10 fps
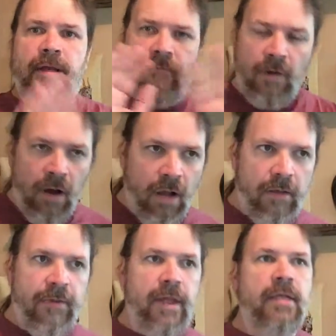out of
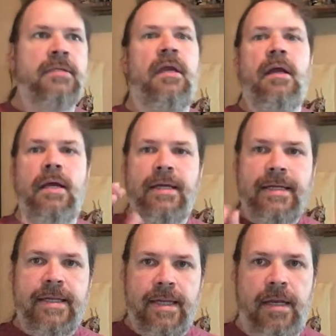all of this,
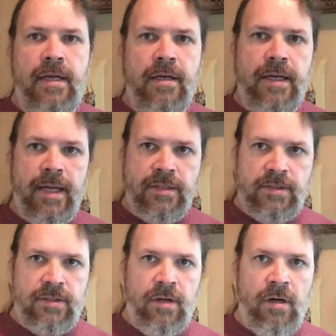get in a
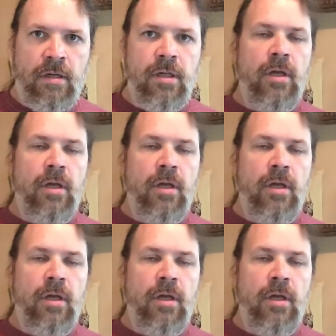guest star.